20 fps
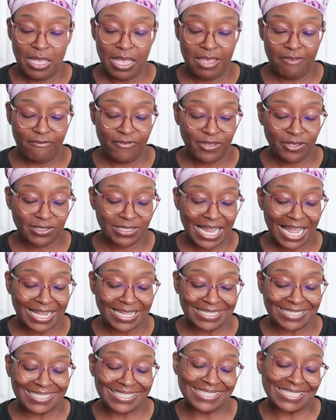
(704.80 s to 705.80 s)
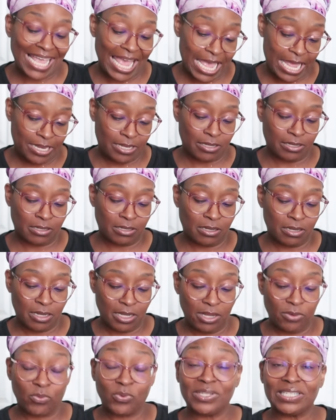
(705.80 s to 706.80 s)
It feels like a satin.
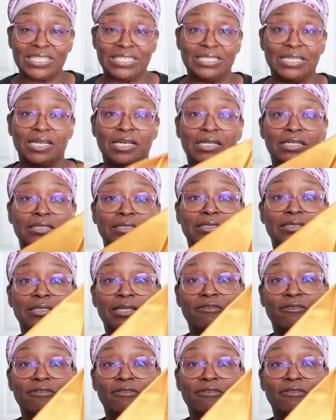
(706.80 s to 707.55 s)
It really does.